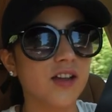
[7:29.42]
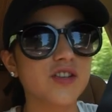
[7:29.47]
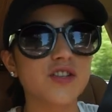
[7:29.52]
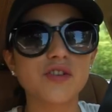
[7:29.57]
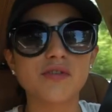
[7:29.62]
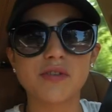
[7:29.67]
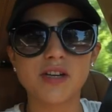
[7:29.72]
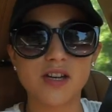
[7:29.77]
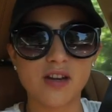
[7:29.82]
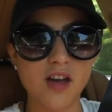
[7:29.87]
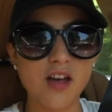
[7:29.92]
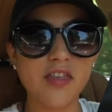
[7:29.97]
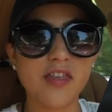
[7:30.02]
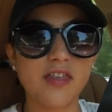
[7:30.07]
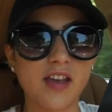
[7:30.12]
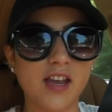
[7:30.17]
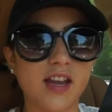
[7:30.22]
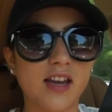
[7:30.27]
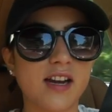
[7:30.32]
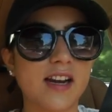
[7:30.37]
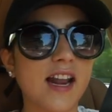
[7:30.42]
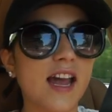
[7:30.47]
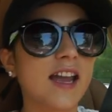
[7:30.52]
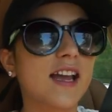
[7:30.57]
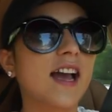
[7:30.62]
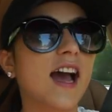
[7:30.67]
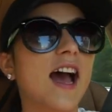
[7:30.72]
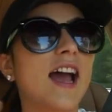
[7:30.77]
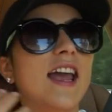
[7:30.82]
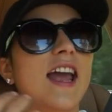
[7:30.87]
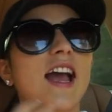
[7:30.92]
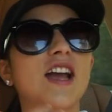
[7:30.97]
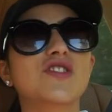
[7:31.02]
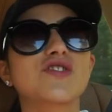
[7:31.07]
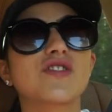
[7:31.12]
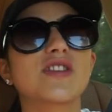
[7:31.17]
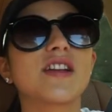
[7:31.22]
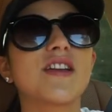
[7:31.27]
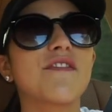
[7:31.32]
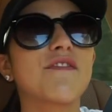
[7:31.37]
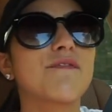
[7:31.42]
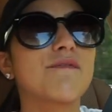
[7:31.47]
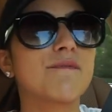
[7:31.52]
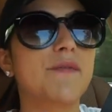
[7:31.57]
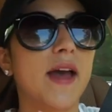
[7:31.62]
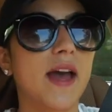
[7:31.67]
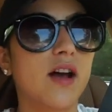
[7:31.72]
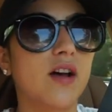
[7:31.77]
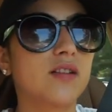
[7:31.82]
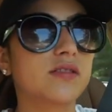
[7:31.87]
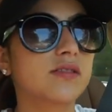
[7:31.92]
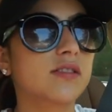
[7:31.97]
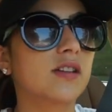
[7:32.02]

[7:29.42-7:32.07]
doing nothing. Like, I actually felt